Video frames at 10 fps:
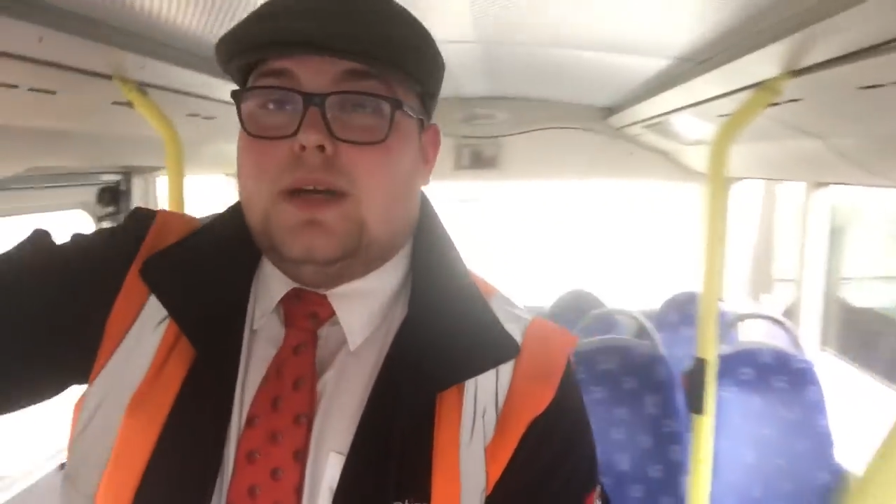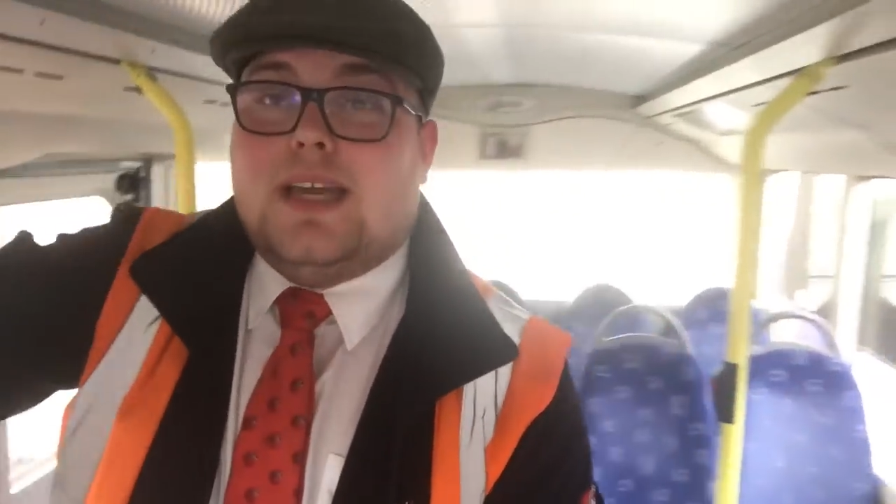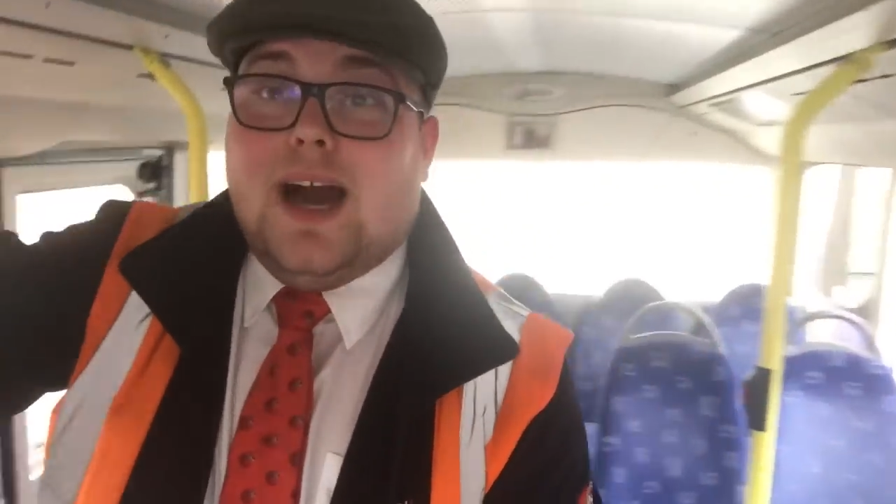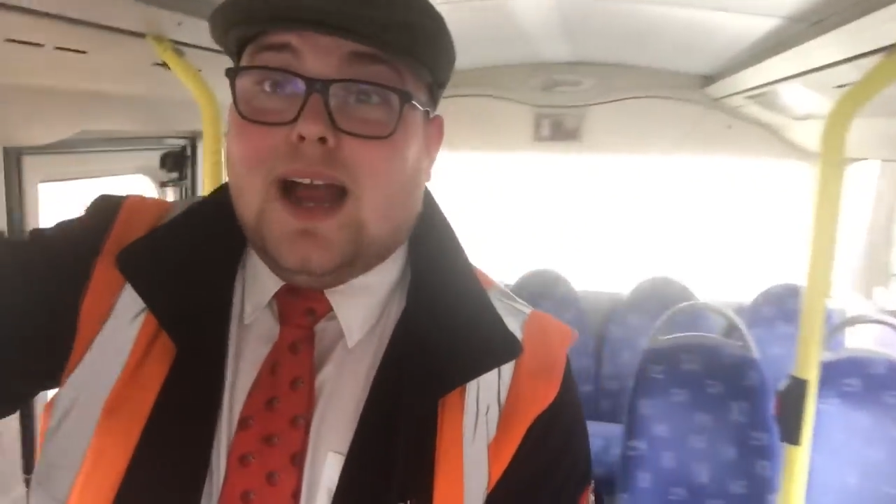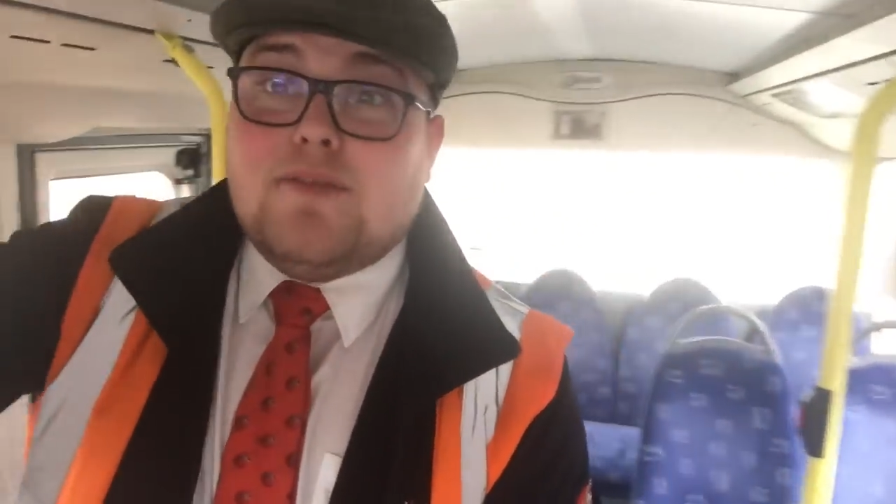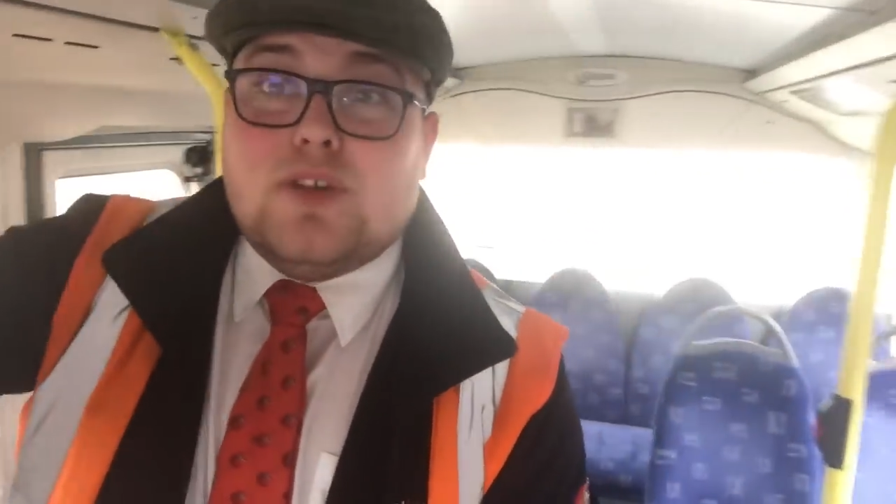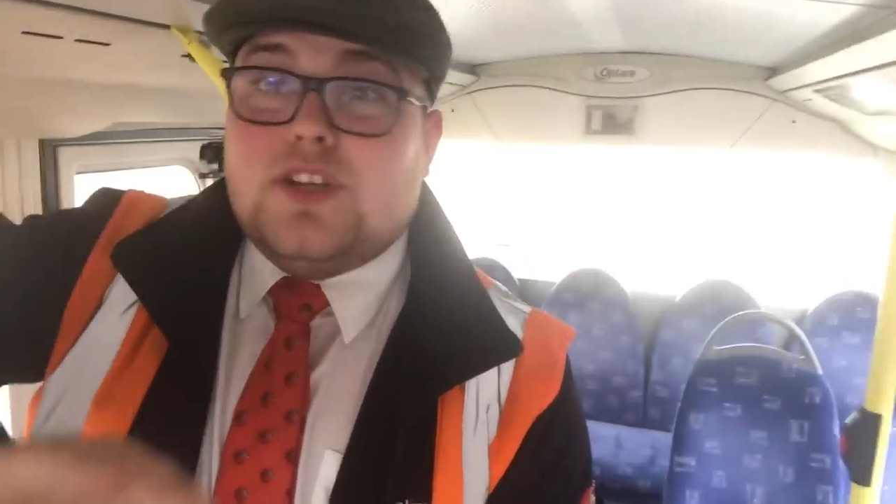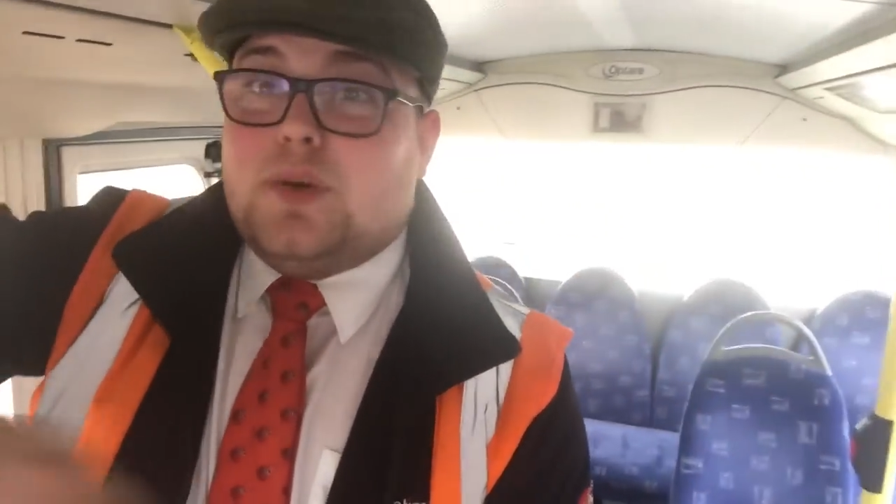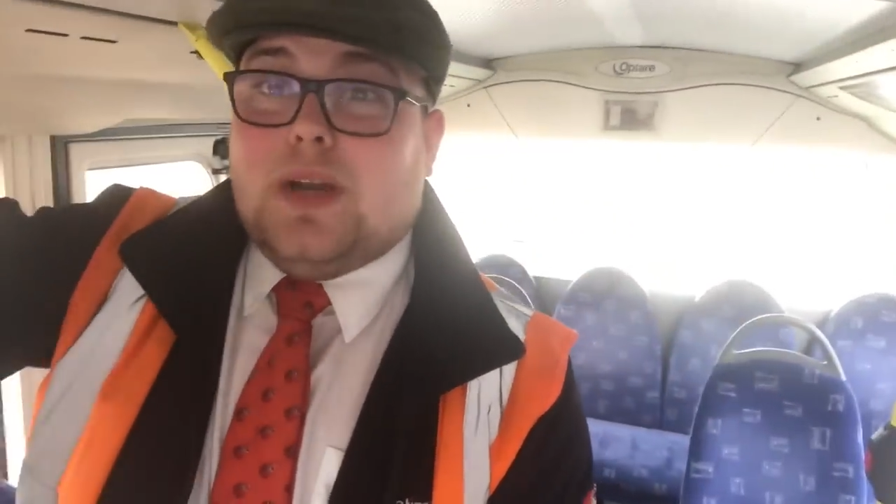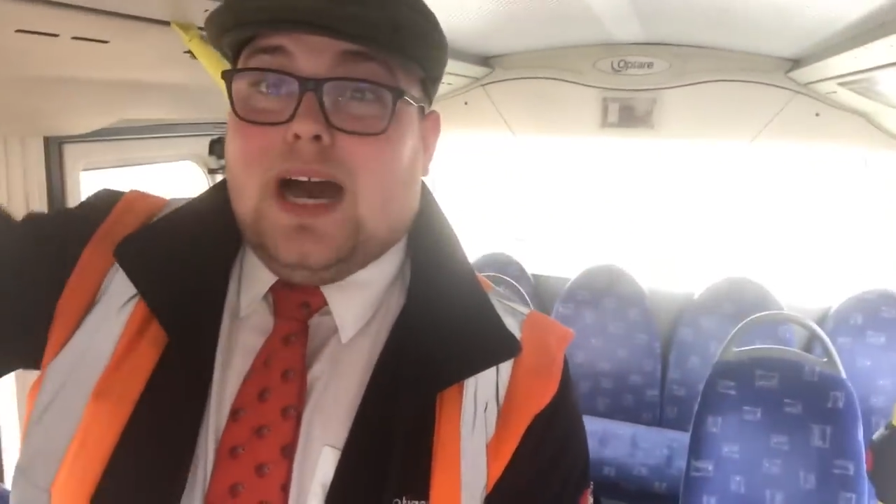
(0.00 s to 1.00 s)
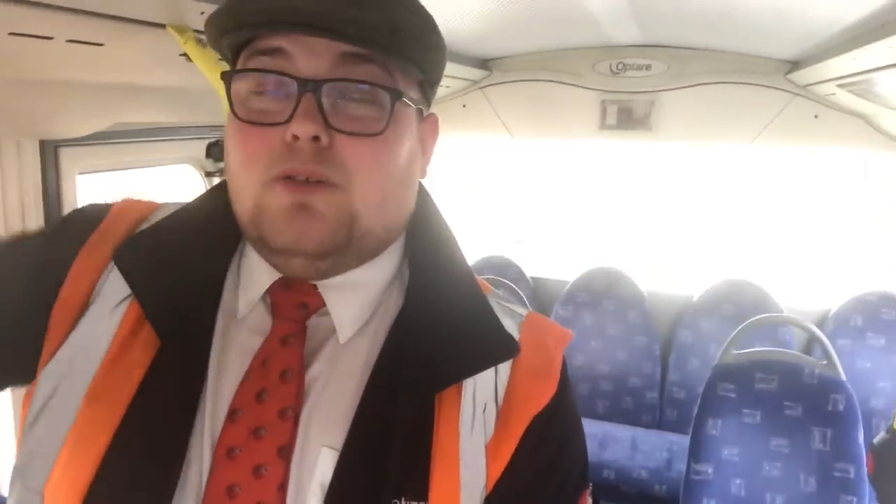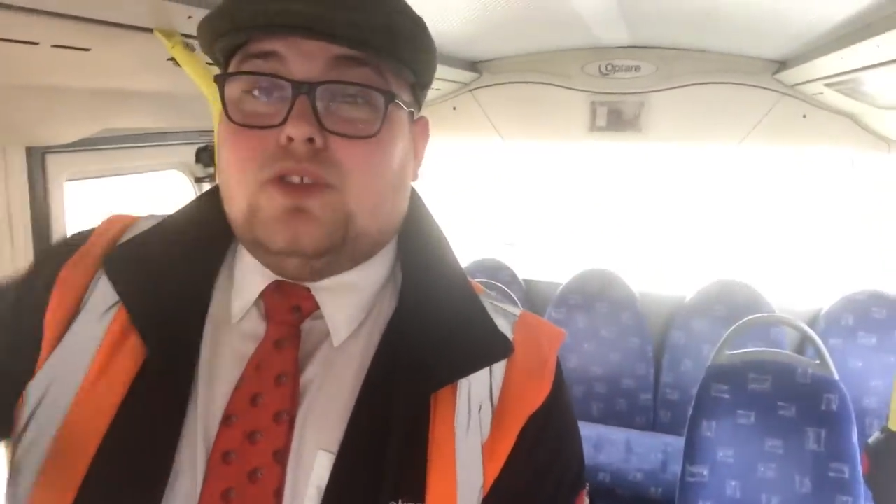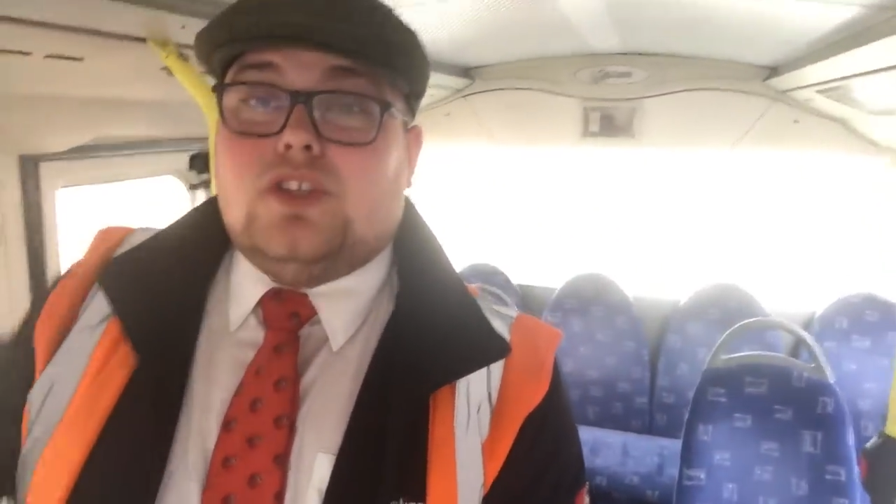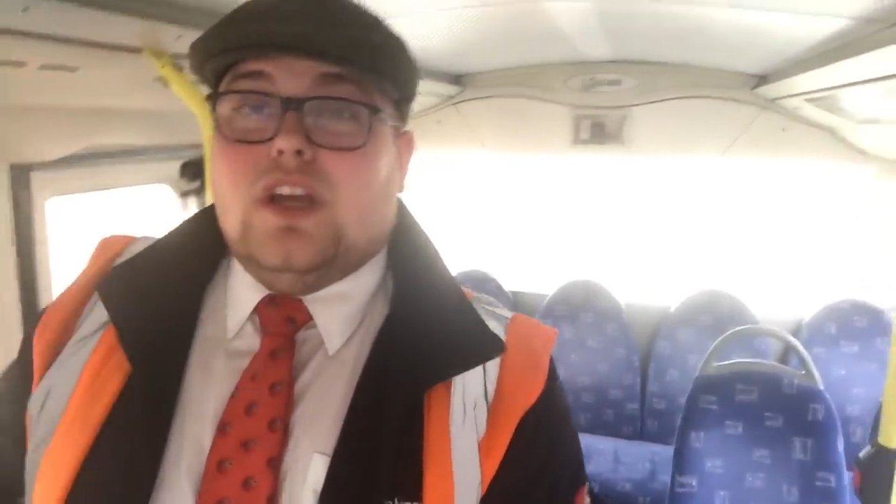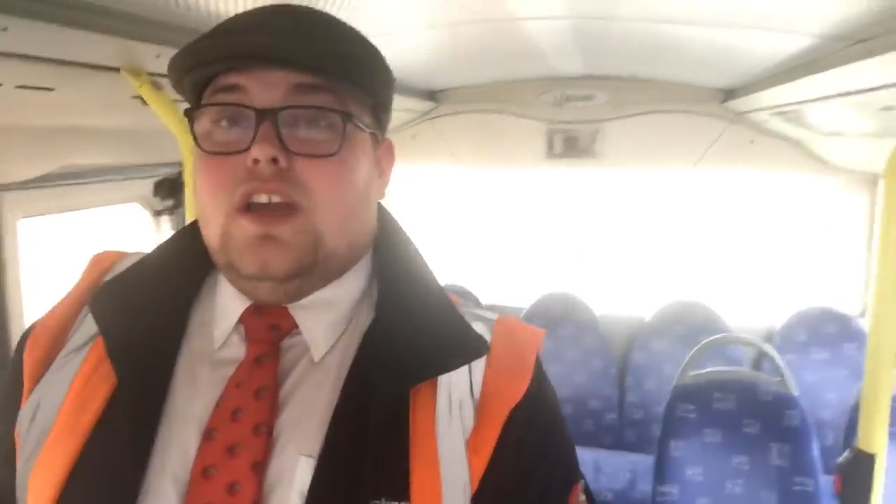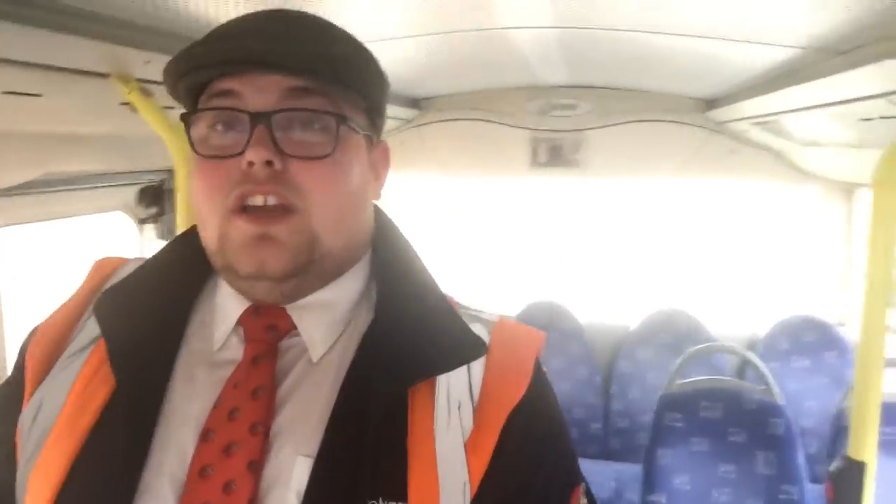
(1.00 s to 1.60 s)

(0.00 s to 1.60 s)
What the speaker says: a car, you've run into an house,